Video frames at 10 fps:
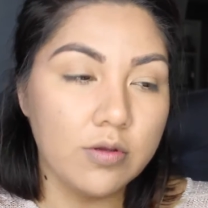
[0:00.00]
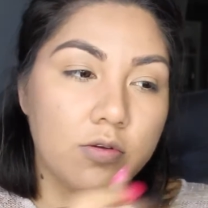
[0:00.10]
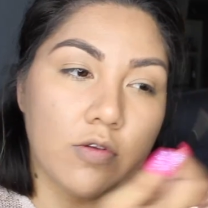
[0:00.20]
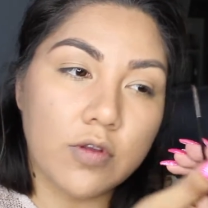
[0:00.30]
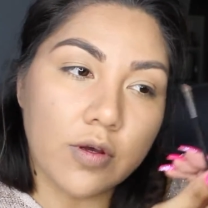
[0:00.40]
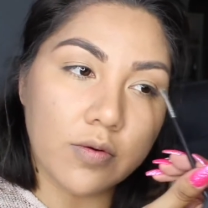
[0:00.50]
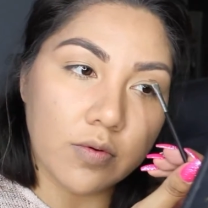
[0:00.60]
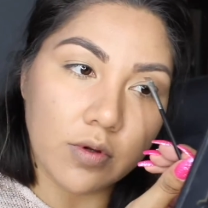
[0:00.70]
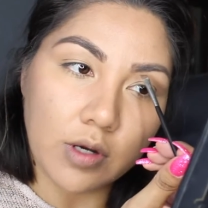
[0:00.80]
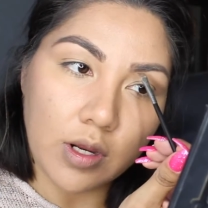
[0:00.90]
So
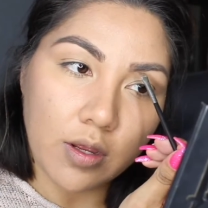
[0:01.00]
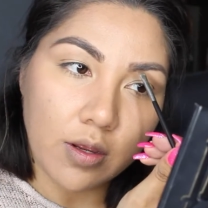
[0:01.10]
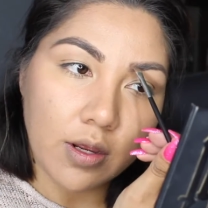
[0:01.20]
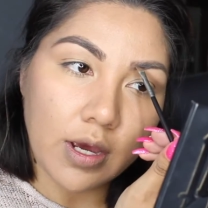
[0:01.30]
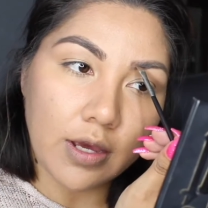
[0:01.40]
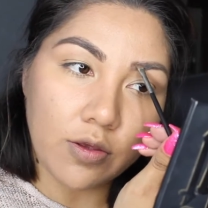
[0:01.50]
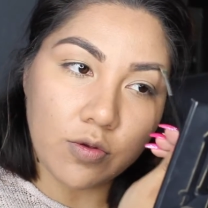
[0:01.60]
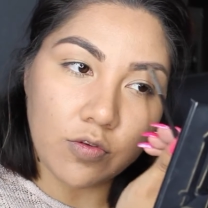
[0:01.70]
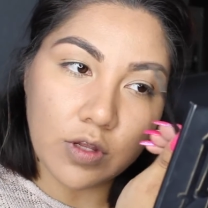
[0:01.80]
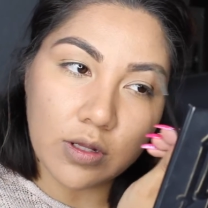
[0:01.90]
I
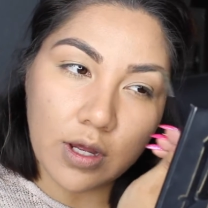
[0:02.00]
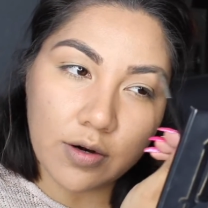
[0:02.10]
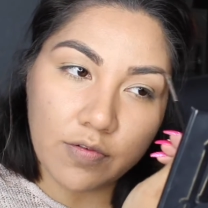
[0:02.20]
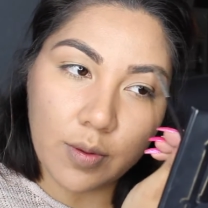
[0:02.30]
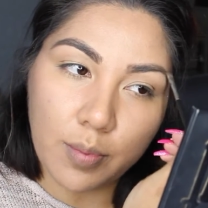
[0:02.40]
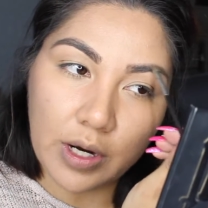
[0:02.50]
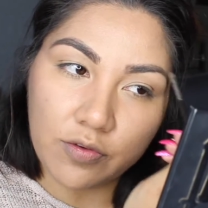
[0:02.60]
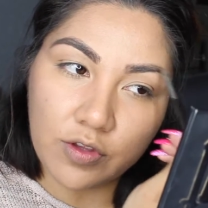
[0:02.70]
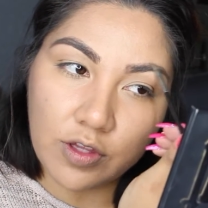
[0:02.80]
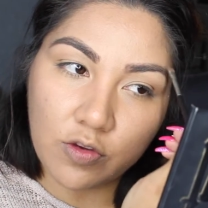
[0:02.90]
use a lot of the
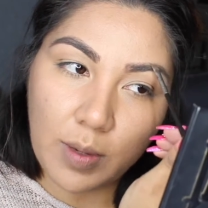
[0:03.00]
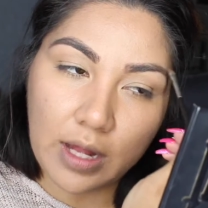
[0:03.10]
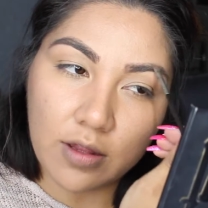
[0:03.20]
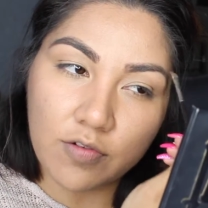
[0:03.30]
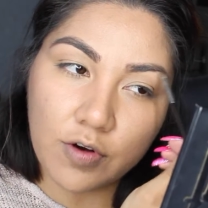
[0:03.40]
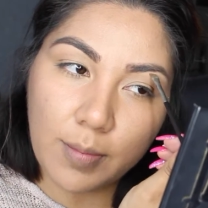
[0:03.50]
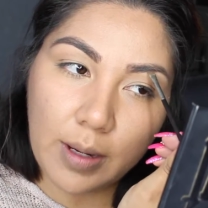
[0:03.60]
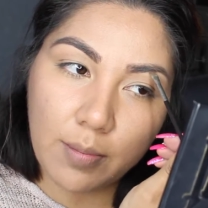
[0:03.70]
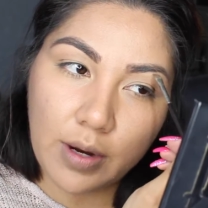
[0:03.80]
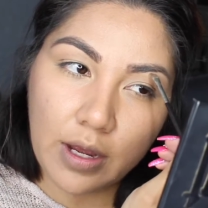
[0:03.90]
browns in this palette for
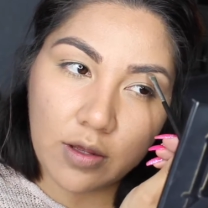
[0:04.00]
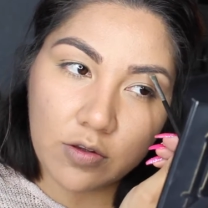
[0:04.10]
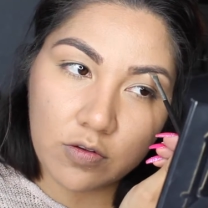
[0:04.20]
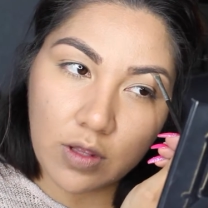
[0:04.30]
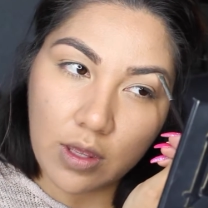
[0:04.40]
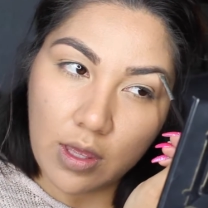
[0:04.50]
my brows.